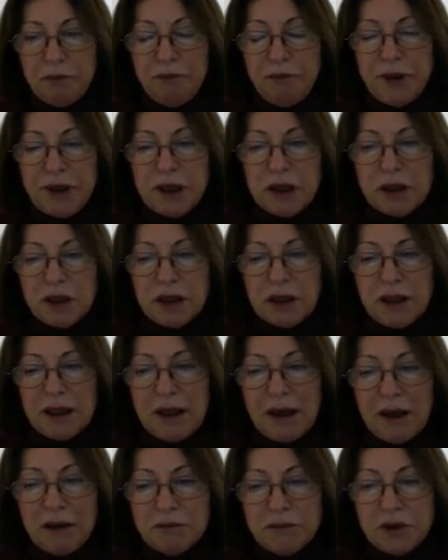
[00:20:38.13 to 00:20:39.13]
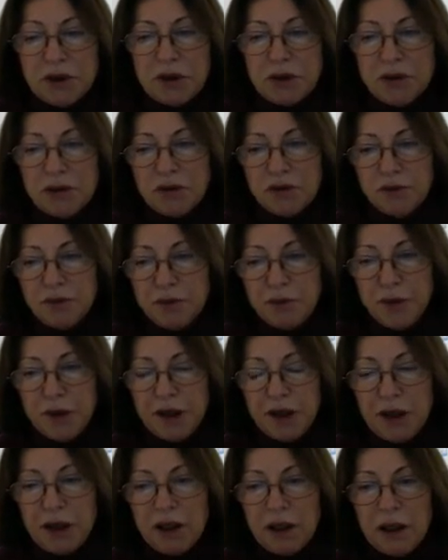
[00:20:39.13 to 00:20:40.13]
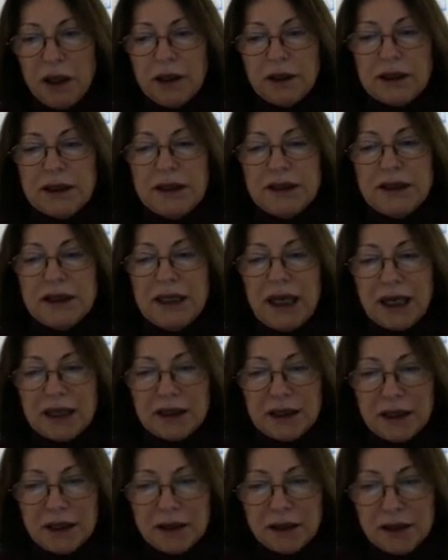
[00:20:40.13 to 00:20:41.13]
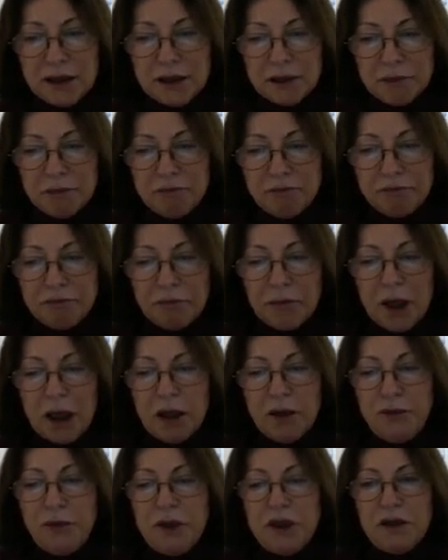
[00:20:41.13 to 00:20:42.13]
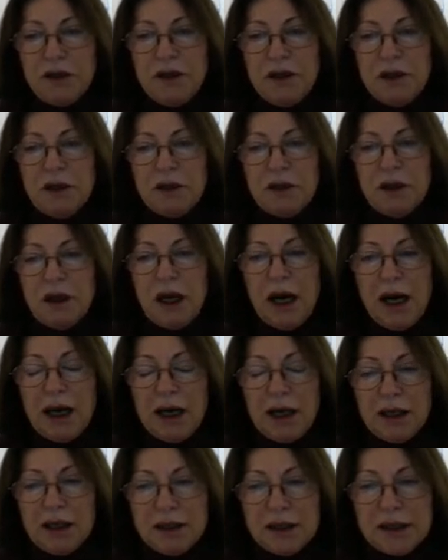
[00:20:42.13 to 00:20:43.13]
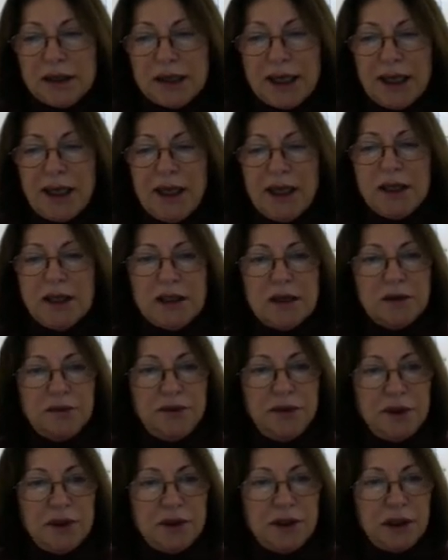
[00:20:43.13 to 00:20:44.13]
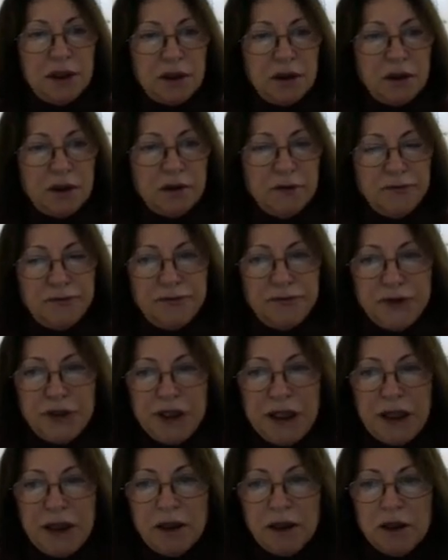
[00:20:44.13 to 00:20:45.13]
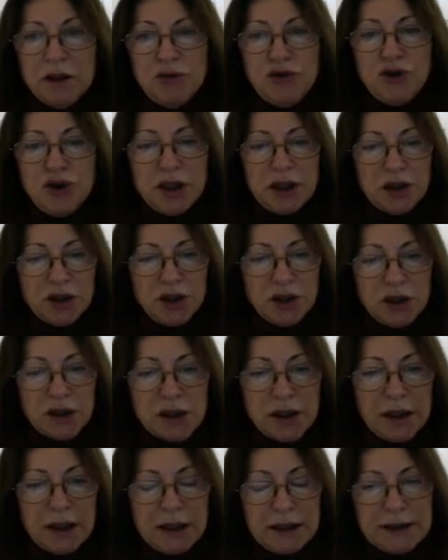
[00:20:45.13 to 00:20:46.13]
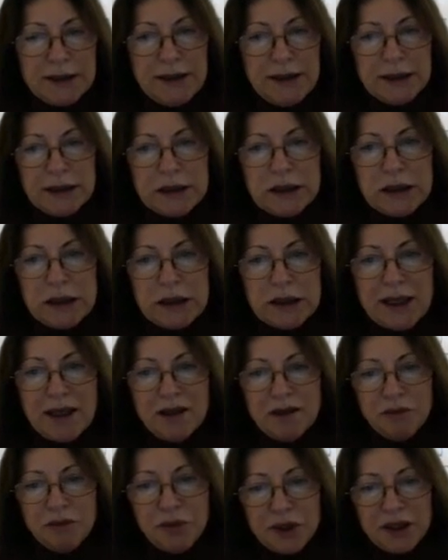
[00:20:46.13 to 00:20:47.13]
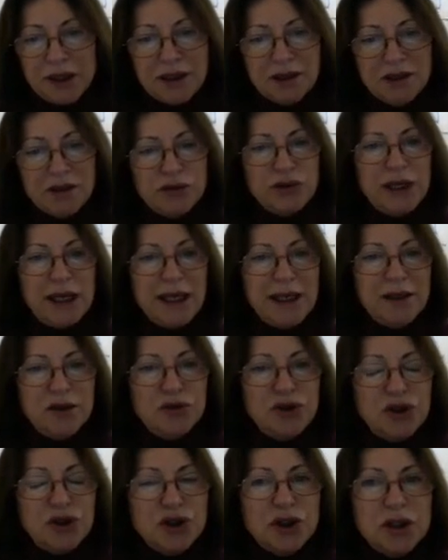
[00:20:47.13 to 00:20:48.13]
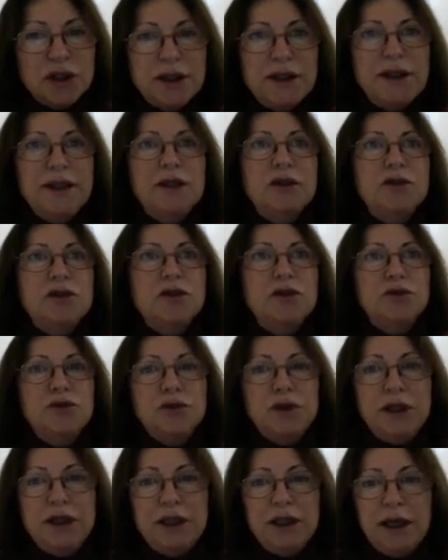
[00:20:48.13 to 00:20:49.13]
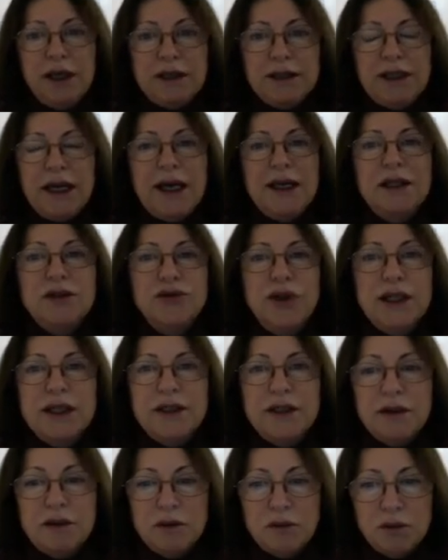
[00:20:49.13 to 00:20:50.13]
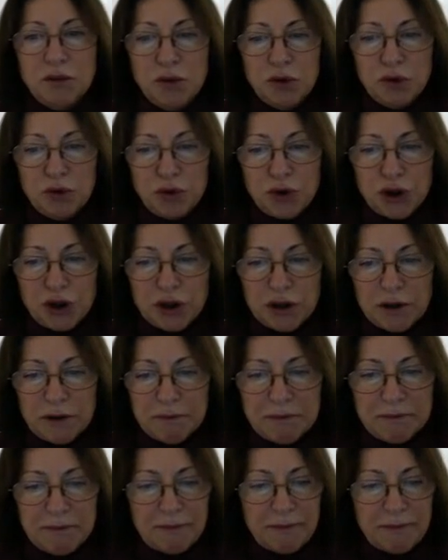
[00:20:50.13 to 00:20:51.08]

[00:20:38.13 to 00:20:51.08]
become to be conductors with the ions as with the free charges that can be arranged into the directing motion.